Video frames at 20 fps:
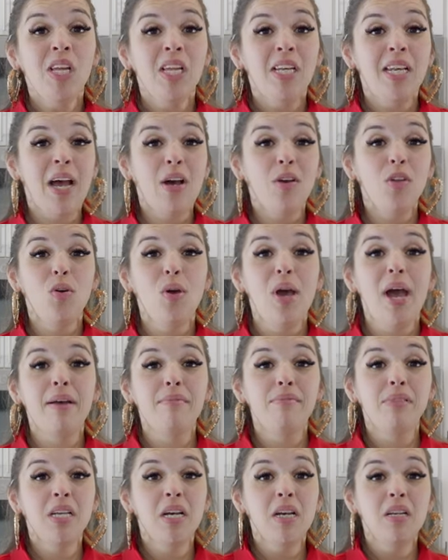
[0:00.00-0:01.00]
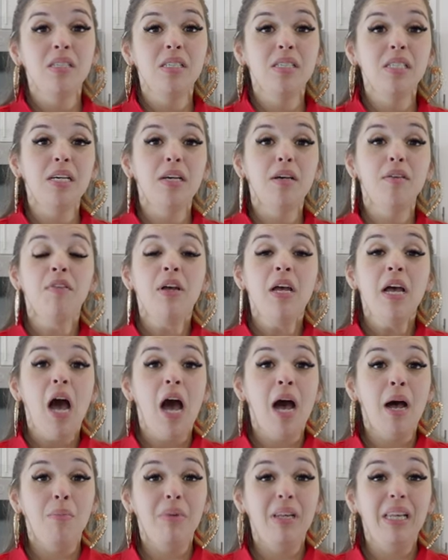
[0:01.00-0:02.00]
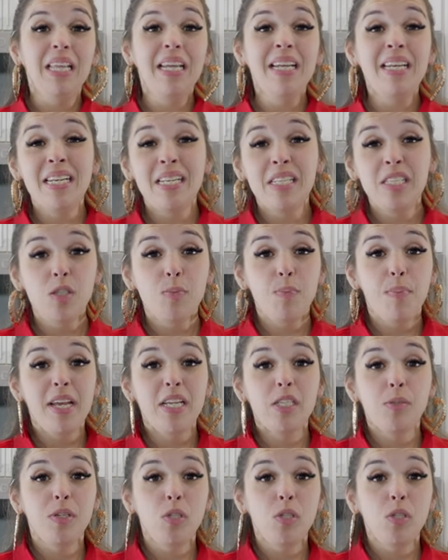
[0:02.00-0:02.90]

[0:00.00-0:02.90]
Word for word: Now you have tons of um, linen space